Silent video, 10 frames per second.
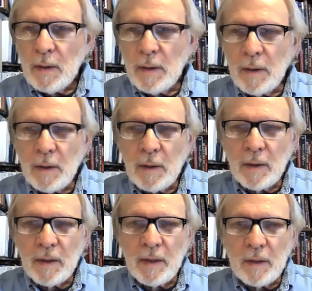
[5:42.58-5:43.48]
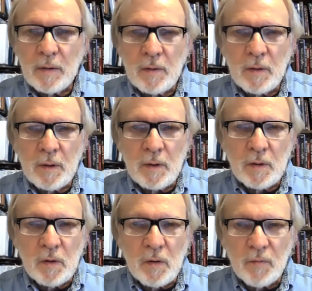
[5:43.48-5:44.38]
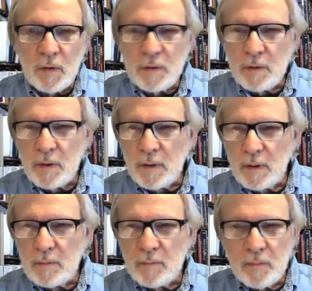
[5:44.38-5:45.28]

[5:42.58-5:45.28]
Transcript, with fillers: Uh, and the university